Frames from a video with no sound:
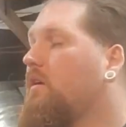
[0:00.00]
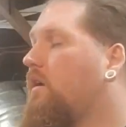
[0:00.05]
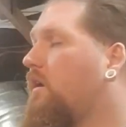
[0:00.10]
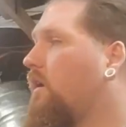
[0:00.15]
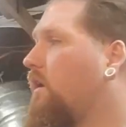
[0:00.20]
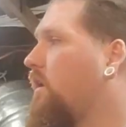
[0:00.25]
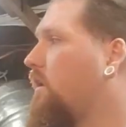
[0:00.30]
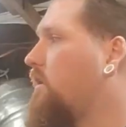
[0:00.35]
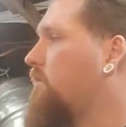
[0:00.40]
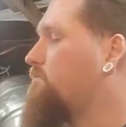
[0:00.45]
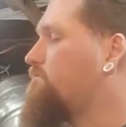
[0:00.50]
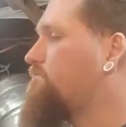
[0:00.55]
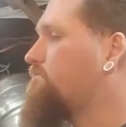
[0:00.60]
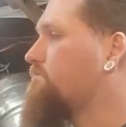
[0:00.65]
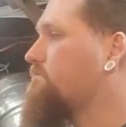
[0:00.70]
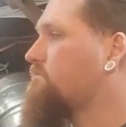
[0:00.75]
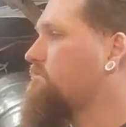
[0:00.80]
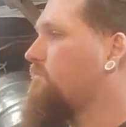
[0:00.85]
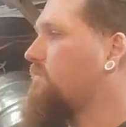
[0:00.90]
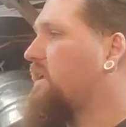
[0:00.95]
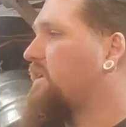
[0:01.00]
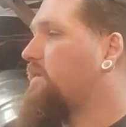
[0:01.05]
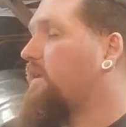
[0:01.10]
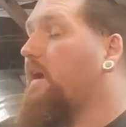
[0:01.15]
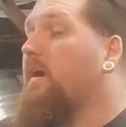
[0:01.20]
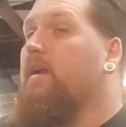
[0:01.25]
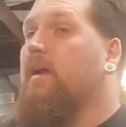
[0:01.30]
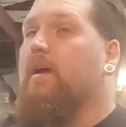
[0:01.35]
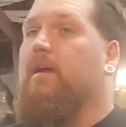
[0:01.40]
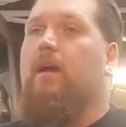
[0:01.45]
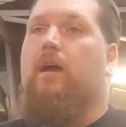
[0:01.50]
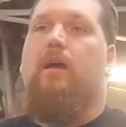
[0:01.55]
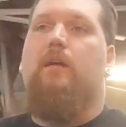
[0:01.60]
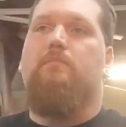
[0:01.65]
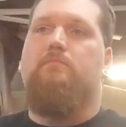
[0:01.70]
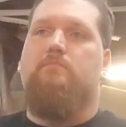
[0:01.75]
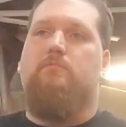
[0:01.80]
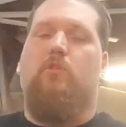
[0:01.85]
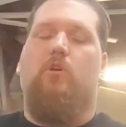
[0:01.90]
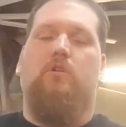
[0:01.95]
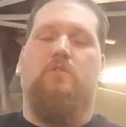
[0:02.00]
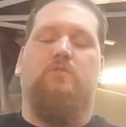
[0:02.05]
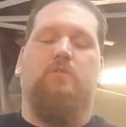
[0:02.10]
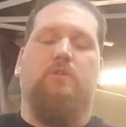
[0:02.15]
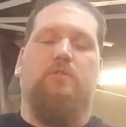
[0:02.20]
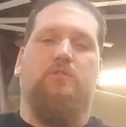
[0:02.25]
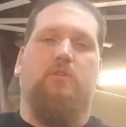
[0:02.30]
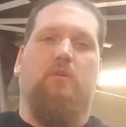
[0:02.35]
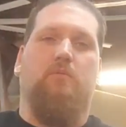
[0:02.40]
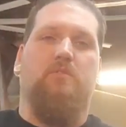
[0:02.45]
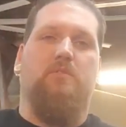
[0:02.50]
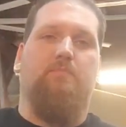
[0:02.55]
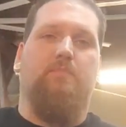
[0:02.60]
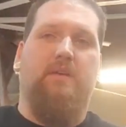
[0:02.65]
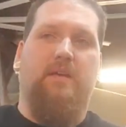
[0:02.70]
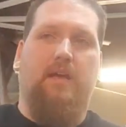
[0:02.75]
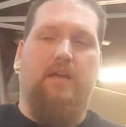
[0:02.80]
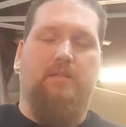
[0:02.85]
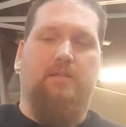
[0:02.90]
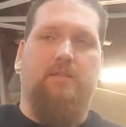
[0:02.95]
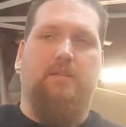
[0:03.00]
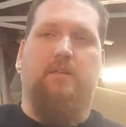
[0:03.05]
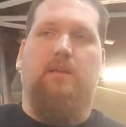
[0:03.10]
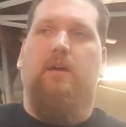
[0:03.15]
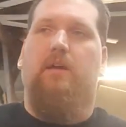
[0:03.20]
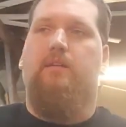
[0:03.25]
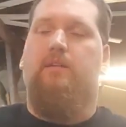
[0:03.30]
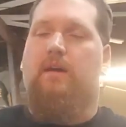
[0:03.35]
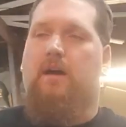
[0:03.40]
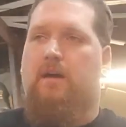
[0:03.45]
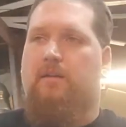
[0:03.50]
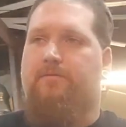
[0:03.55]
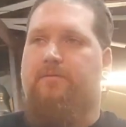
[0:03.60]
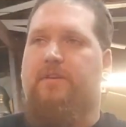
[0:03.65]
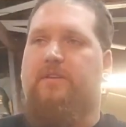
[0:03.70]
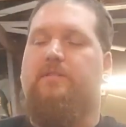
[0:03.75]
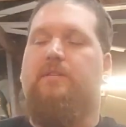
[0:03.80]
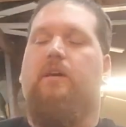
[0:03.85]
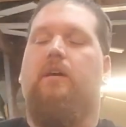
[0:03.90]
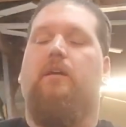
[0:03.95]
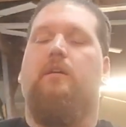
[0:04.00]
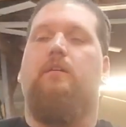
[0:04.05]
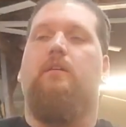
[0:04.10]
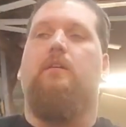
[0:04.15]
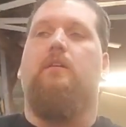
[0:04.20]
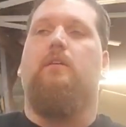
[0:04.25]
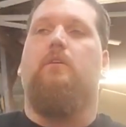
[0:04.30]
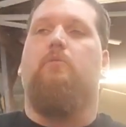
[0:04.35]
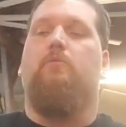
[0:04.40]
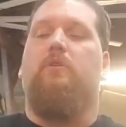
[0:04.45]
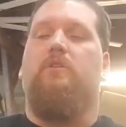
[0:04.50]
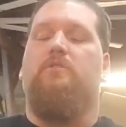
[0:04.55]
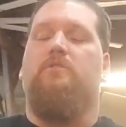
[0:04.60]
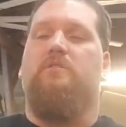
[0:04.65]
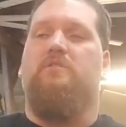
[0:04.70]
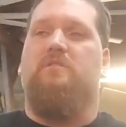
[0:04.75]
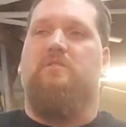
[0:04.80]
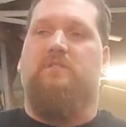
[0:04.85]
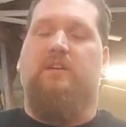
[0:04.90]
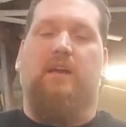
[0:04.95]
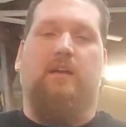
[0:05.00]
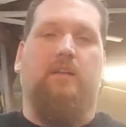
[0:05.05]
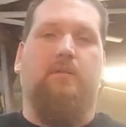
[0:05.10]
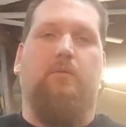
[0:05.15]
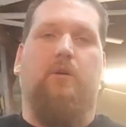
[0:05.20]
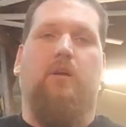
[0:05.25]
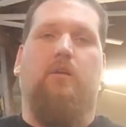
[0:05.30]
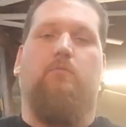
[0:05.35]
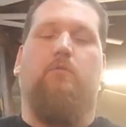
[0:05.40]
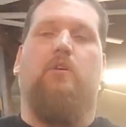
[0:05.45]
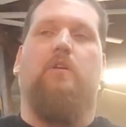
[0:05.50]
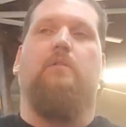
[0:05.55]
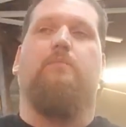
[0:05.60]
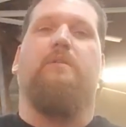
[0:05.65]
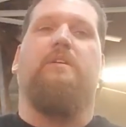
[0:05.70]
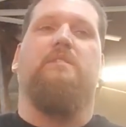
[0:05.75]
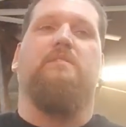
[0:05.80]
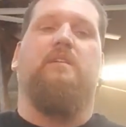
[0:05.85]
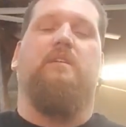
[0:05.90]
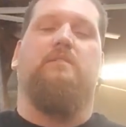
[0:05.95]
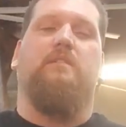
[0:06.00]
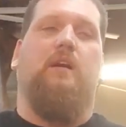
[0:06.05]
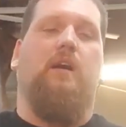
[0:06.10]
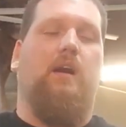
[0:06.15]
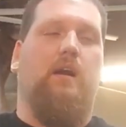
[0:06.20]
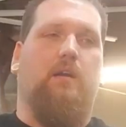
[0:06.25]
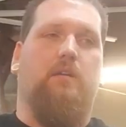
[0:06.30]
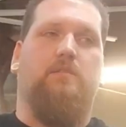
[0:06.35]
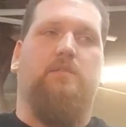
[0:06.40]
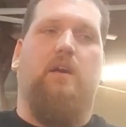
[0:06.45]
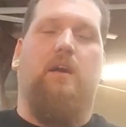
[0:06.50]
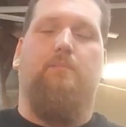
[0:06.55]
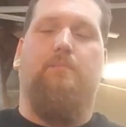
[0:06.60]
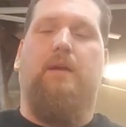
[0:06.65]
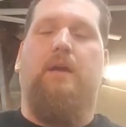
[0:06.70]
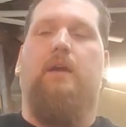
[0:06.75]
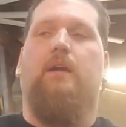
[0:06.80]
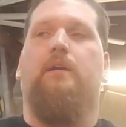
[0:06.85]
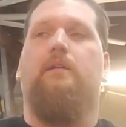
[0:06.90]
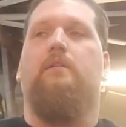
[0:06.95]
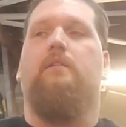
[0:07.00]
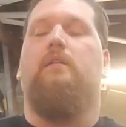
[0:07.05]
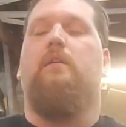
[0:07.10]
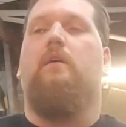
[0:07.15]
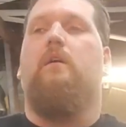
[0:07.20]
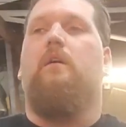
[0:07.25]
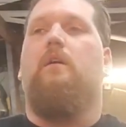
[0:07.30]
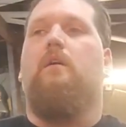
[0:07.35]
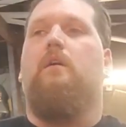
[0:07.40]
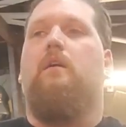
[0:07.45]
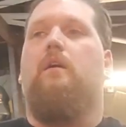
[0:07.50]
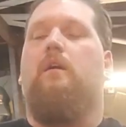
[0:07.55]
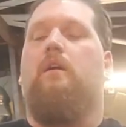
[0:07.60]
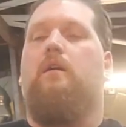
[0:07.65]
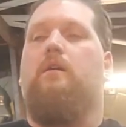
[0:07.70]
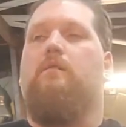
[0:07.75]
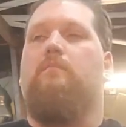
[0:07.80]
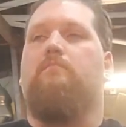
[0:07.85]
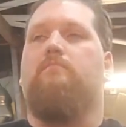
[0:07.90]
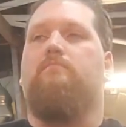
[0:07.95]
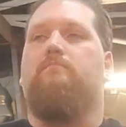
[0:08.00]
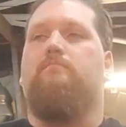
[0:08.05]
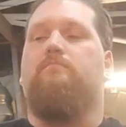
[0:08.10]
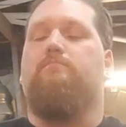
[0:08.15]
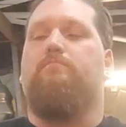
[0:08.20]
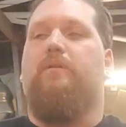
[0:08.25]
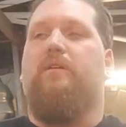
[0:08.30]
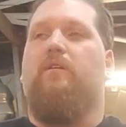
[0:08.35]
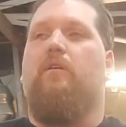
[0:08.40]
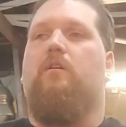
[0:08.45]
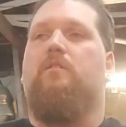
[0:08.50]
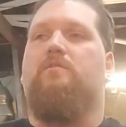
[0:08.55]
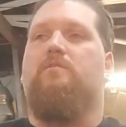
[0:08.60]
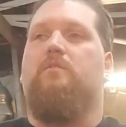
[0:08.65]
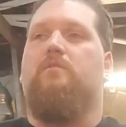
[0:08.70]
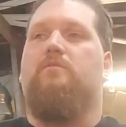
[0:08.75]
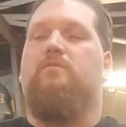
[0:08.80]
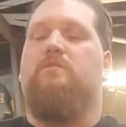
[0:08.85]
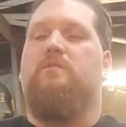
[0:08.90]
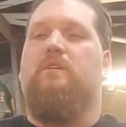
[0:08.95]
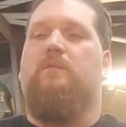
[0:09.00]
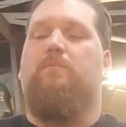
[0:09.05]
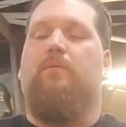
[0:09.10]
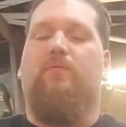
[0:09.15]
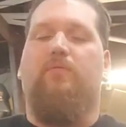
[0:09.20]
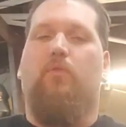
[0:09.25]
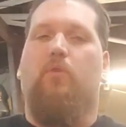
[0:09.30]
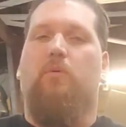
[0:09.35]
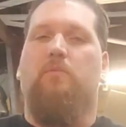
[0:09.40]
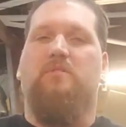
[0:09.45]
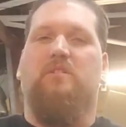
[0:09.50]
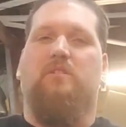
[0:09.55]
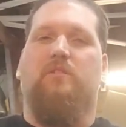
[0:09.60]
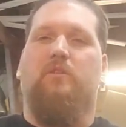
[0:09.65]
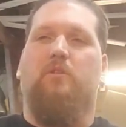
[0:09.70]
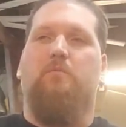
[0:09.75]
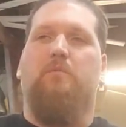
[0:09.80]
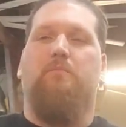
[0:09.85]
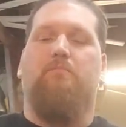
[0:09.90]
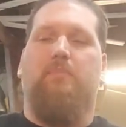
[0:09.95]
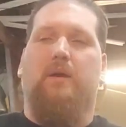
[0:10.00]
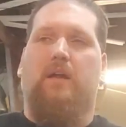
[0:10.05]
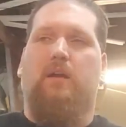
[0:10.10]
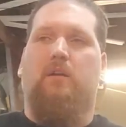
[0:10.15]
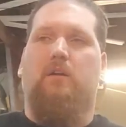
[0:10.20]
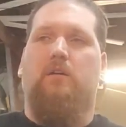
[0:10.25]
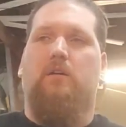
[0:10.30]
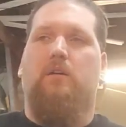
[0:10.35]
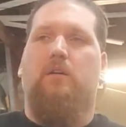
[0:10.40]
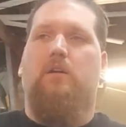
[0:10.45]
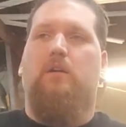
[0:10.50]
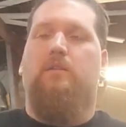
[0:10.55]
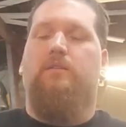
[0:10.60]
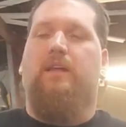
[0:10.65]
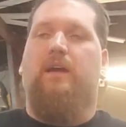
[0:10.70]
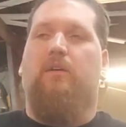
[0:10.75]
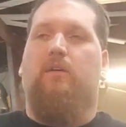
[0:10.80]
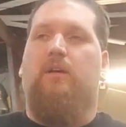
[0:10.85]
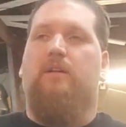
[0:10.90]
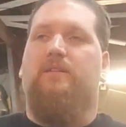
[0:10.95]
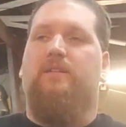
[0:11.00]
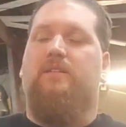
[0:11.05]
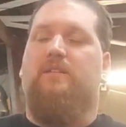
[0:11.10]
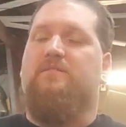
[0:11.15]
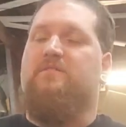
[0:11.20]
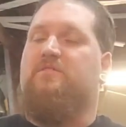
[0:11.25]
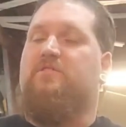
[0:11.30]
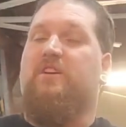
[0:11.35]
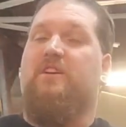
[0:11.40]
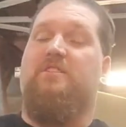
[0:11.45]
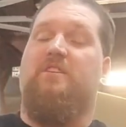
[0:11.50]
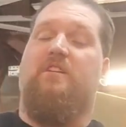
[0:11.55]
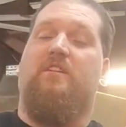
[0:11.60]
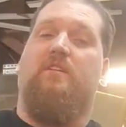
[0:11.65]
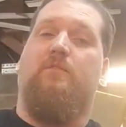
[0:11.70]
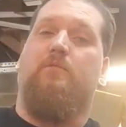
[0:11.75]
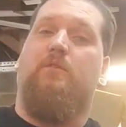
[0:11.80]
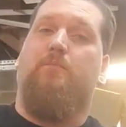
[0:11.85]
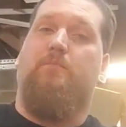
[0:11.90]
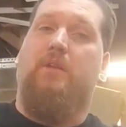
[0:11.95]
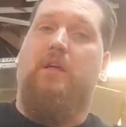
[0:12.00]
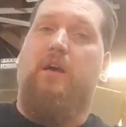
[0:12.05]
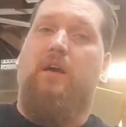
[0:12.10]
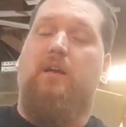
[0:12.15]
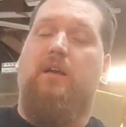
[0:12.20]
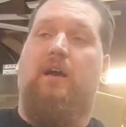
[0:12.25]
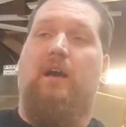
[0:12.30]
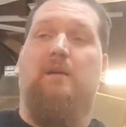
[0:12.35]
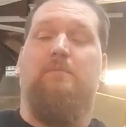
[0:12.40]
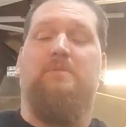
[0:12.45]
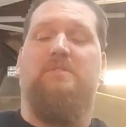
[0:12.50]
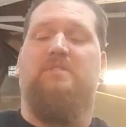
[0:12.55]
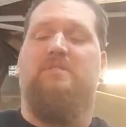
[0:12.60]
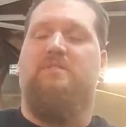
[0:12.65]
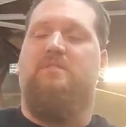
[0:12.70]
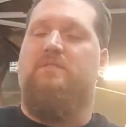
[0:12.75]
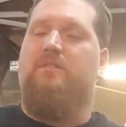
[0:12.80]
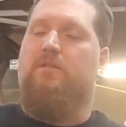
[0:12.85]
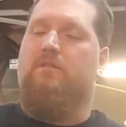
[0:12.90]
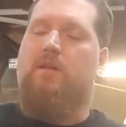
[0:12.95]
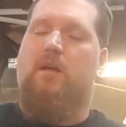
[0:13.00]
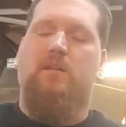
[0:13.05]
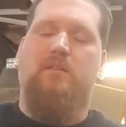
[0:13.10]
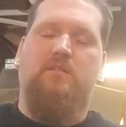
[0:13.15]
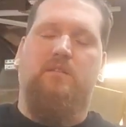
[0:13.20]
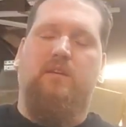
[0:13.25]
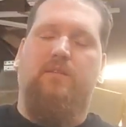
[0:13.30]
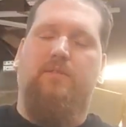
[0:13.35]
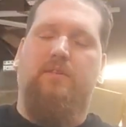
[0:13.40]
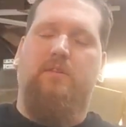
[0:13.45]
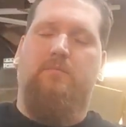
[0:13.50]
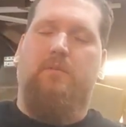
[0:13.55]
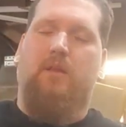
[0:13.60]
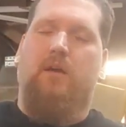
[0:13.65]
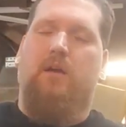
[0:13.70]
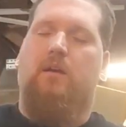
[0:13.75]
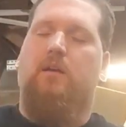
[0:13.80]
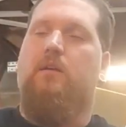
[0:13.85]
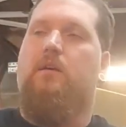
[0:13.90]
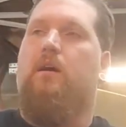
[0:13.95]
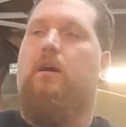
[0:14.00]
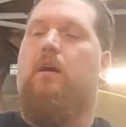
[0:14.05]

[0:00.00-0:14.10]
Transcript: The head I got, long story short, was a B18 head, non-VTEC, which is exactly what I wanted because it has a higher top end, but it also just, it performs a little bit better. Now granted, that doesn't change anything with the block. I'm still not sleeving the block.